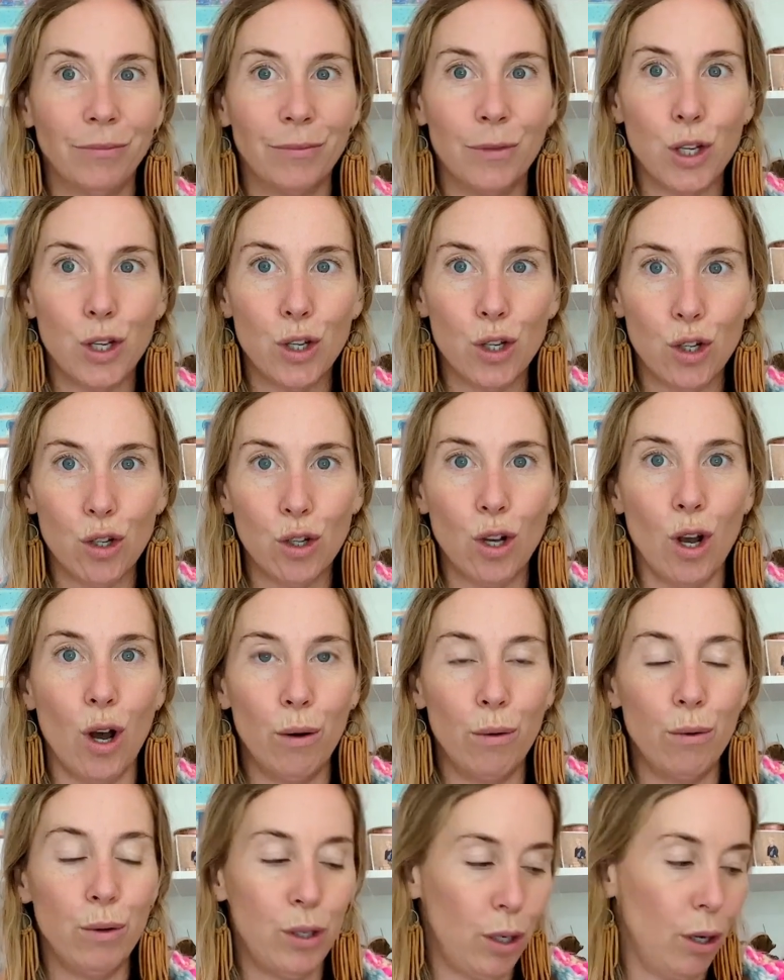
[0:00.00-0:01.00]

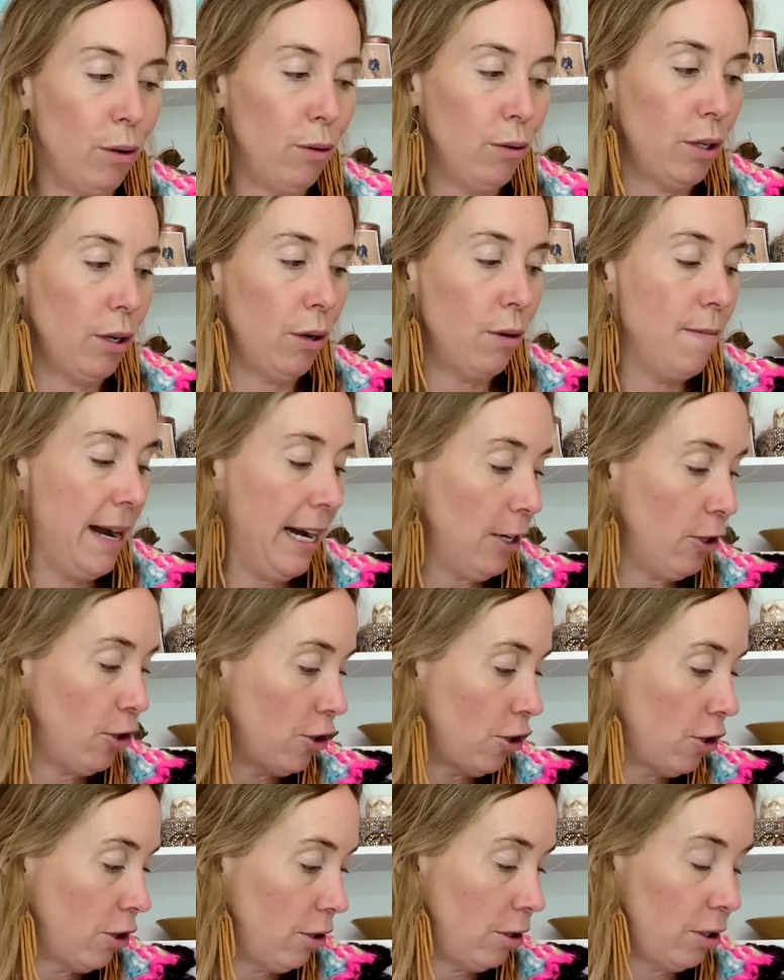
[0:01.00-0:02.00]
So
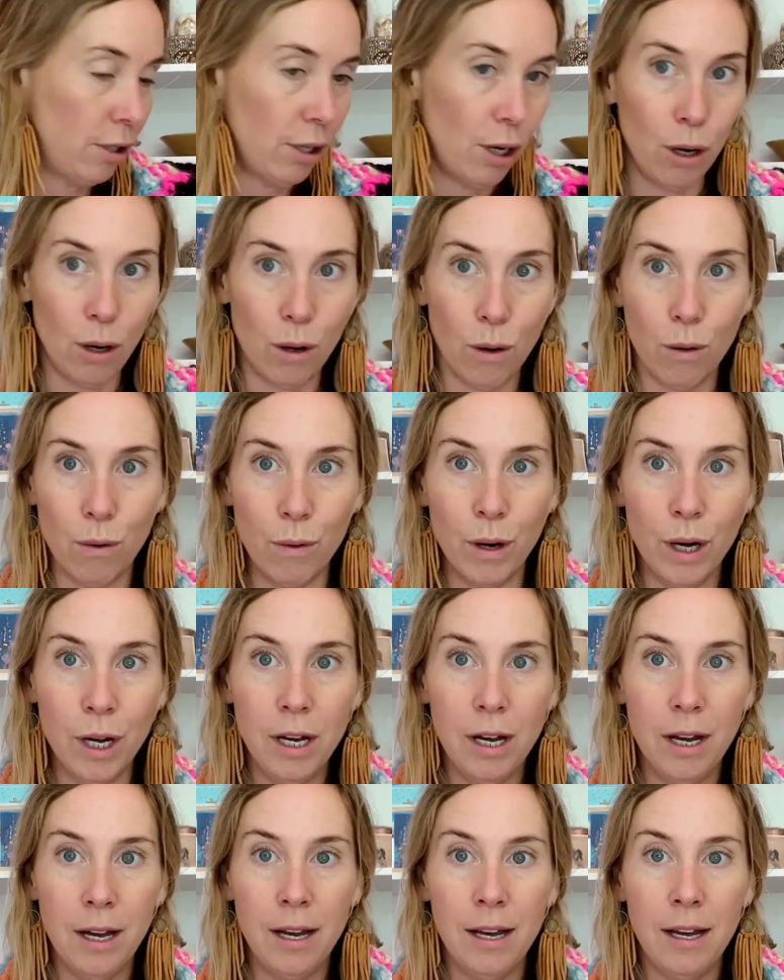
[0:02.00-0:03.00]
much. So
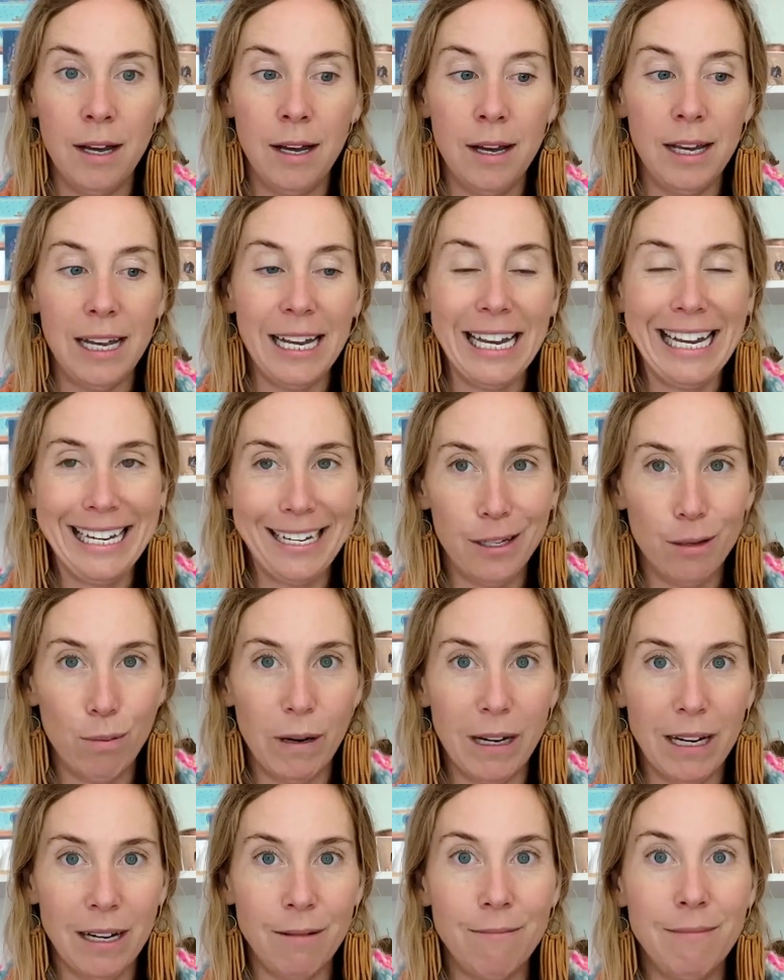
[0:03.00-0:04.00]
it is
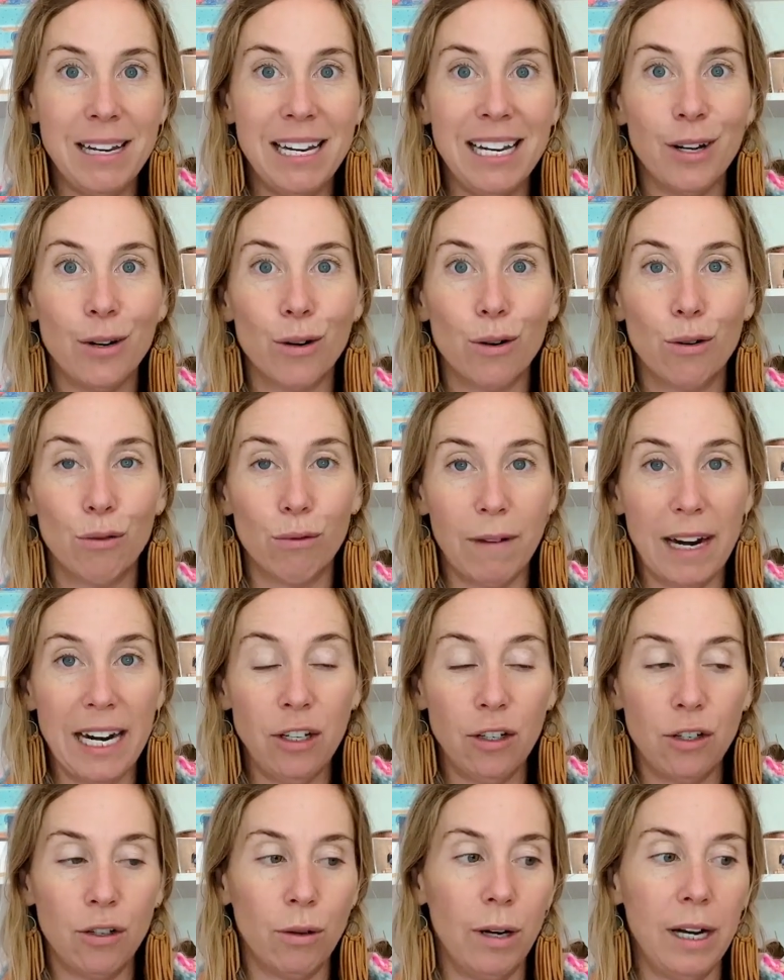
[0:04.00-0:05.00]
bringing me
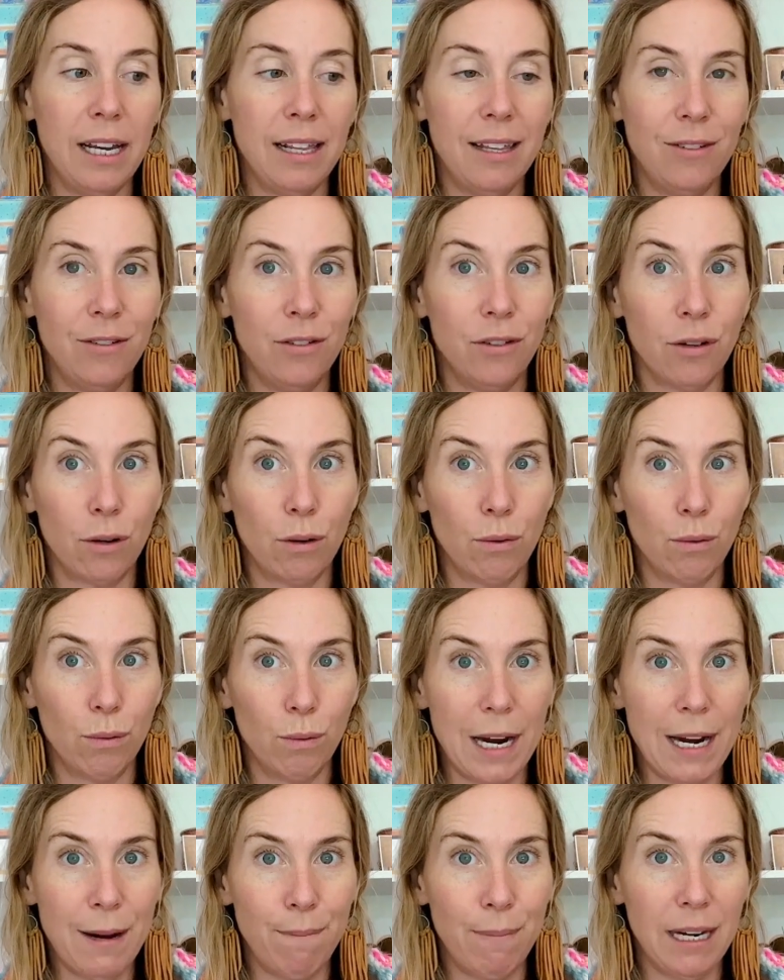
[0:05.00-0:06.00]
great joy. This is a
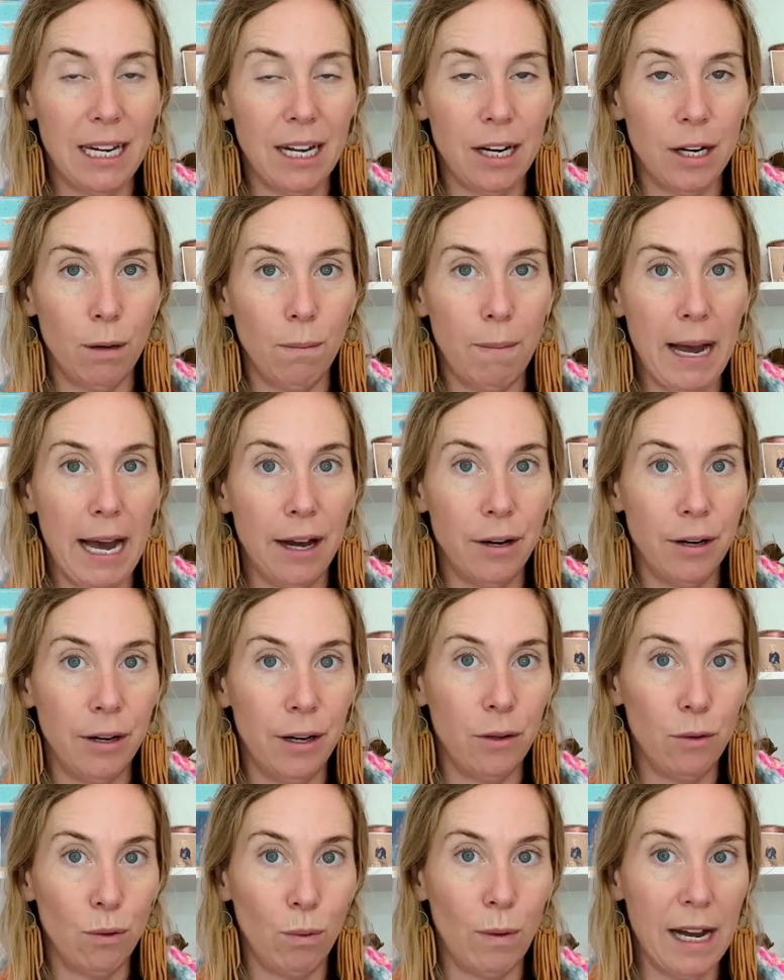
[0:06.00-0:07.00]
great beginner pattern
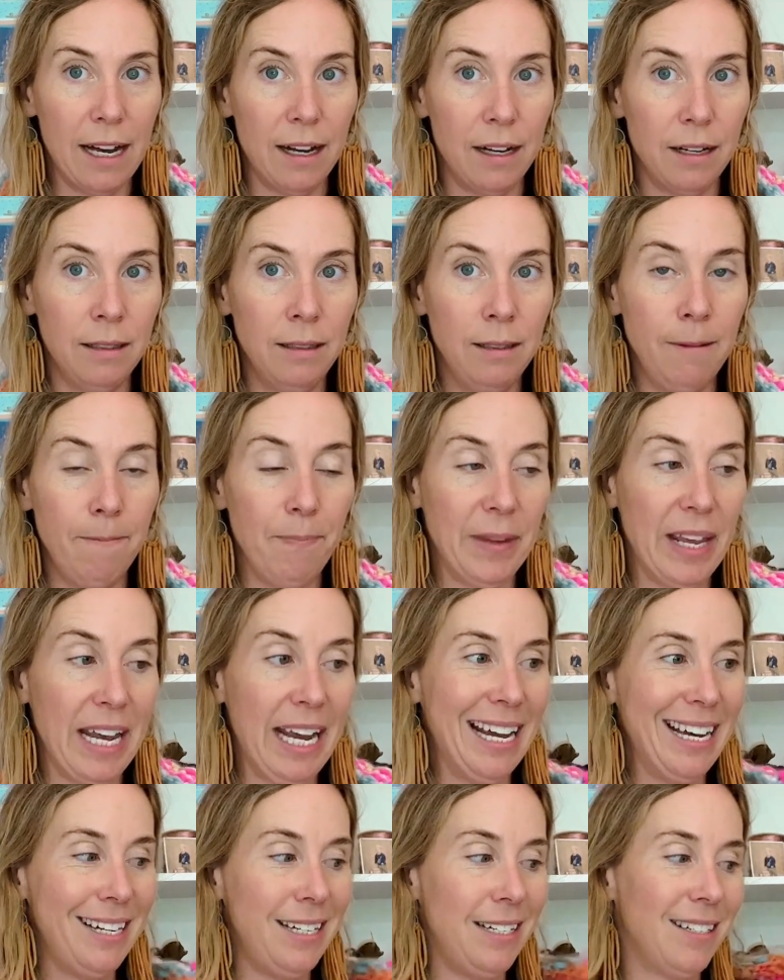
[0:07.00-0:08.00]
as well.
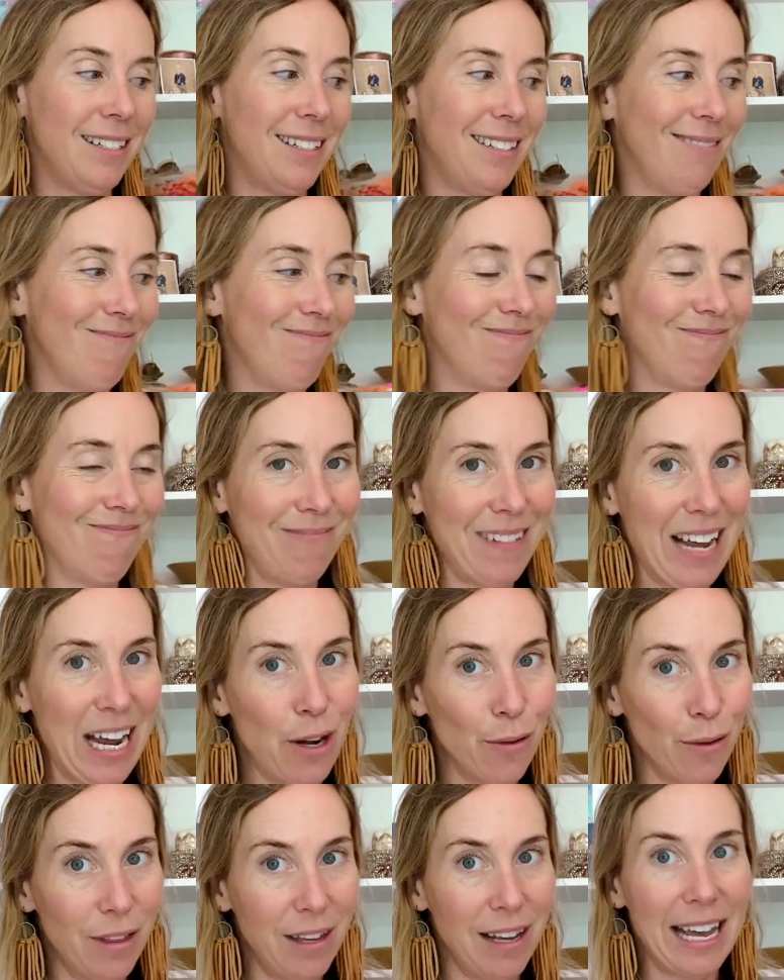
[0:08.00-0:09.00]
And I
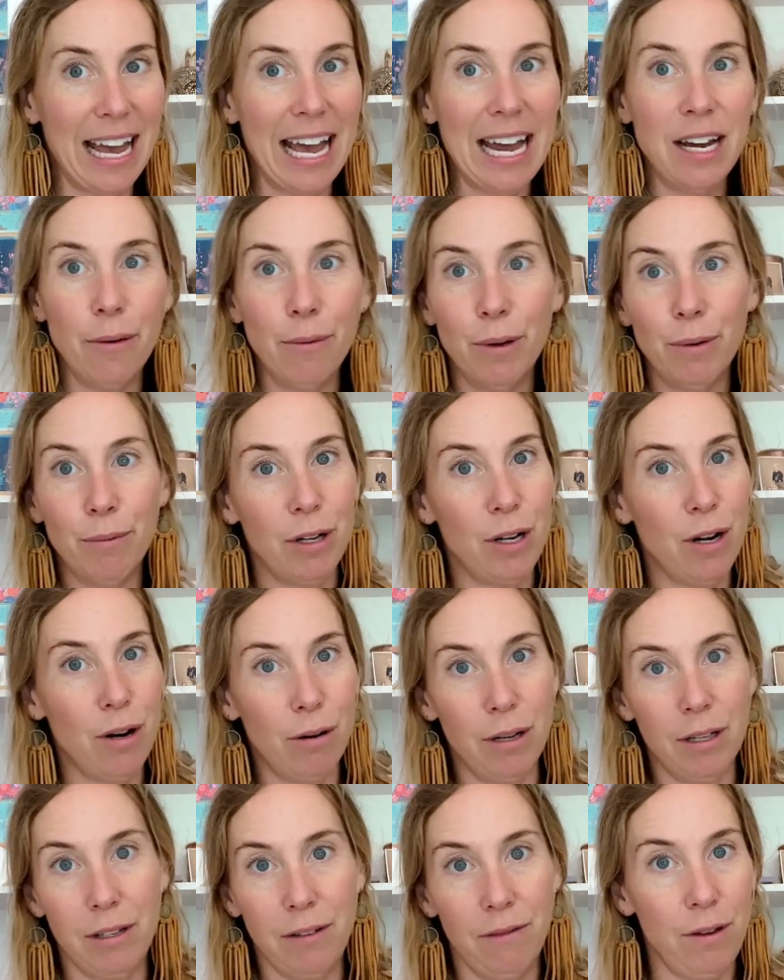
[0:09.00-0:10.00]
don't think anyone would
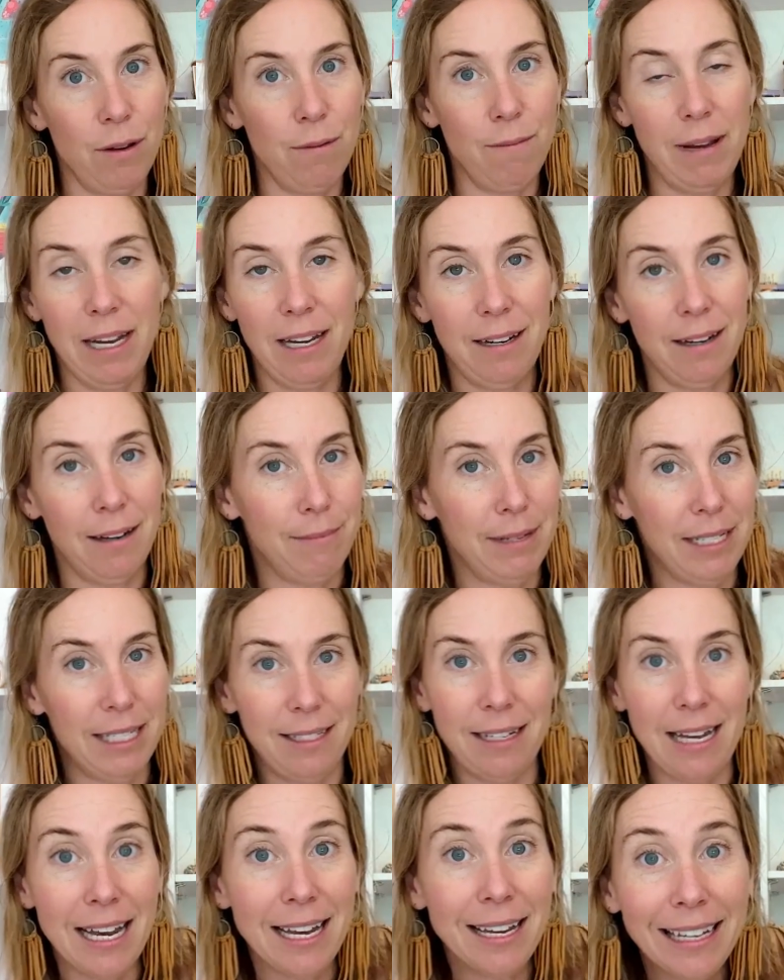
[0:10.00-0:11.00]
notice if you made a
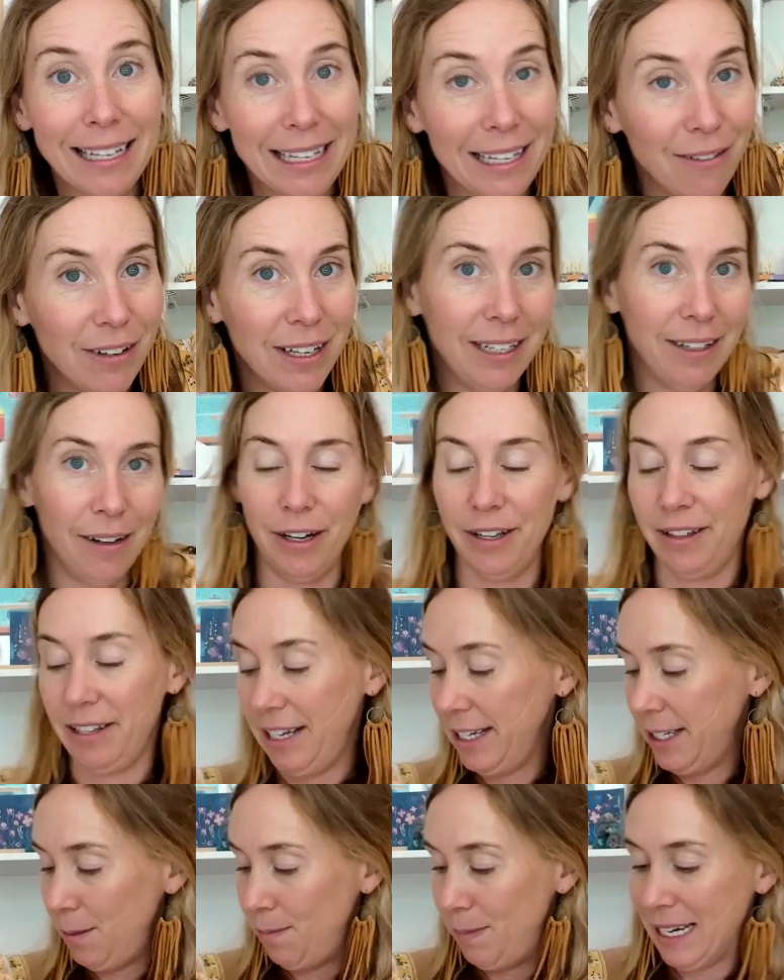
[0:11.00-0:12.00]
mistake even on
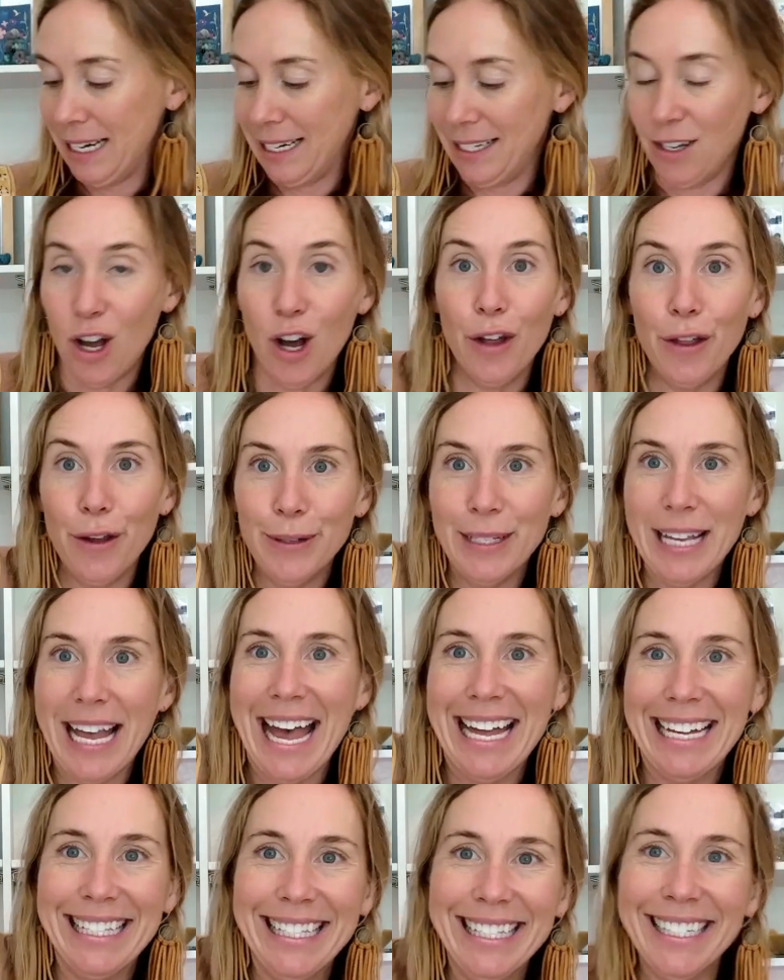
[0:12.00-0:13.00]
this, because all those
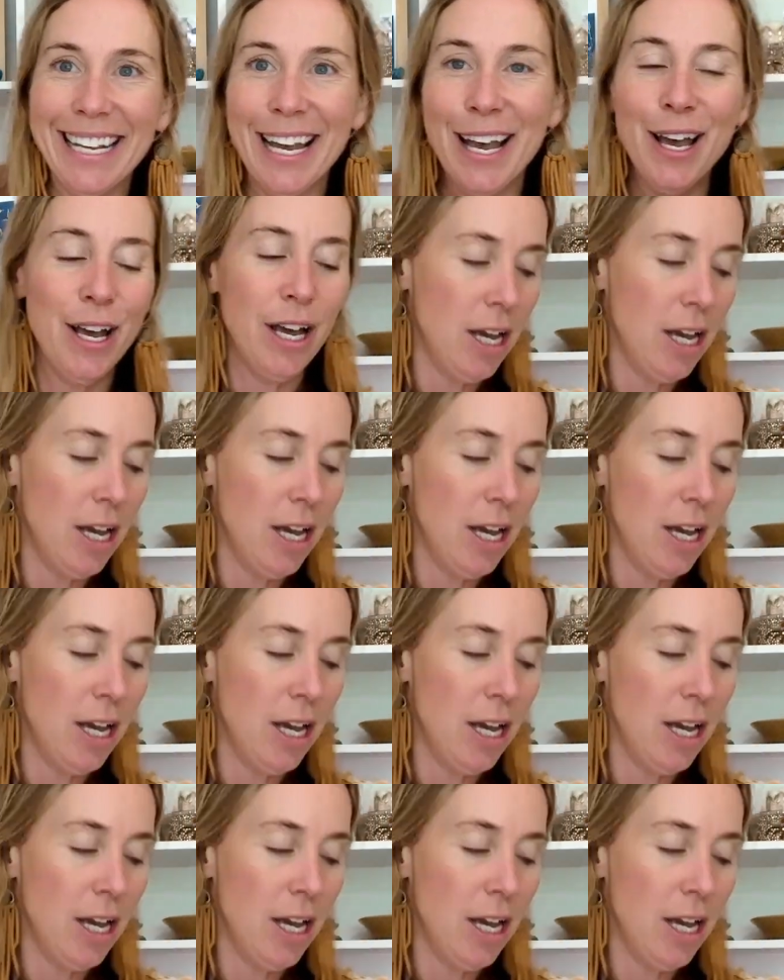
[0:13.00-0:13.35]
ends.